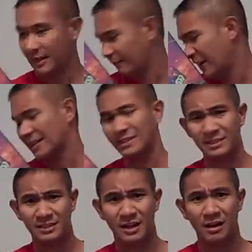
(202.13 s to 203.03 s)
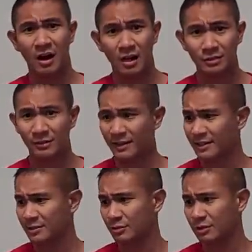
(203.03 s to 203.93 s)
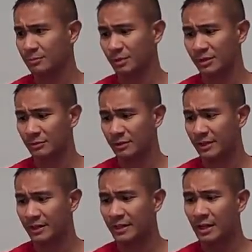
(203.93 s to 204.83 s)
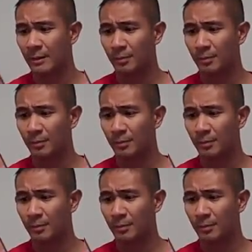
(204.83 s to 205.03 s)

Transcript: and Phantasy Star also had the instruction booklet with it.